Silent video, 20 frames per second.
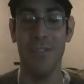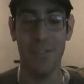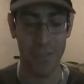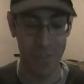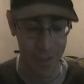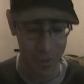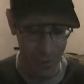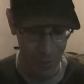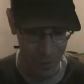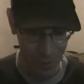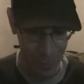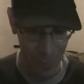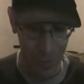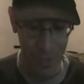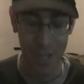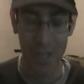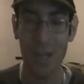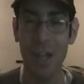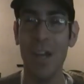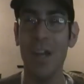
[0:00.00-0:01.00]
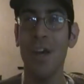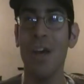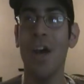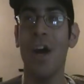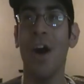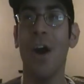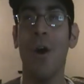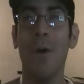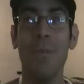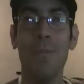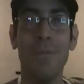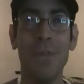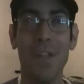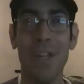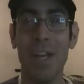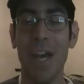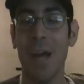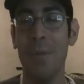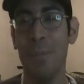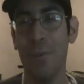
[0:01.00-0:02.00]
this is the older one.
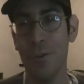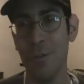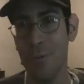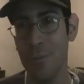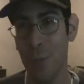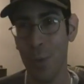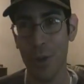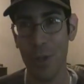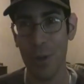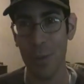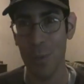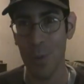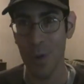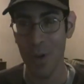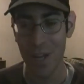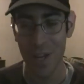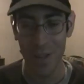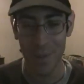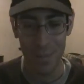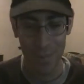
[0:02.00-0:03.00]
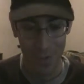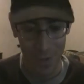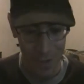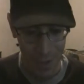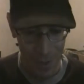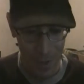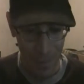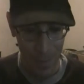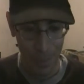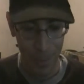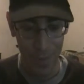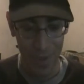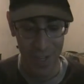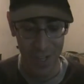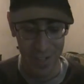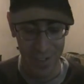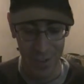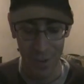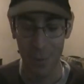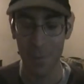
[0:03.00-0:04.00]
Hopefully, I'd put a spoiler warning,
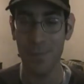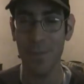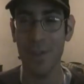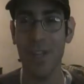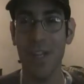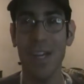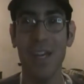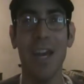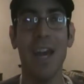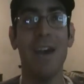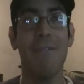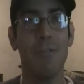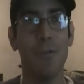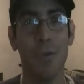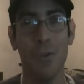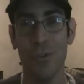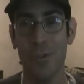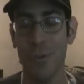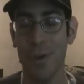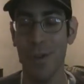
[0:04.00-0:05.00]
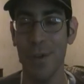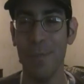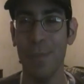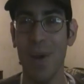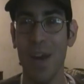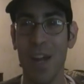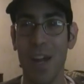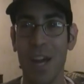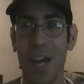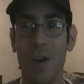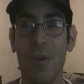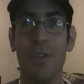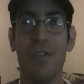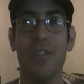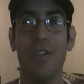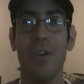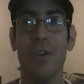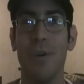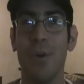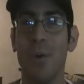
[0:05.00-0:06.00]
but hopefully everyone's read it by now,
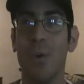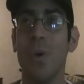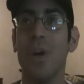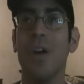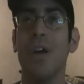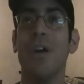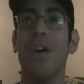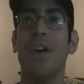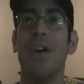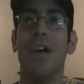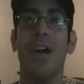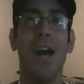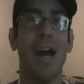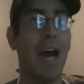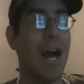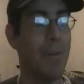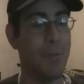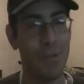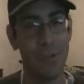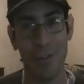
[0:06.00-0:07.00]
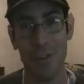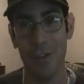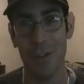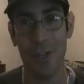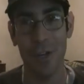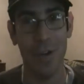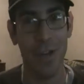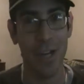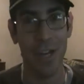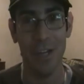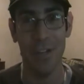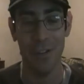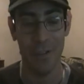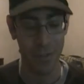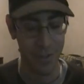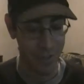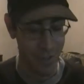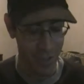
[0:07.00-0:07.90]
so I'm just gonna go ahead and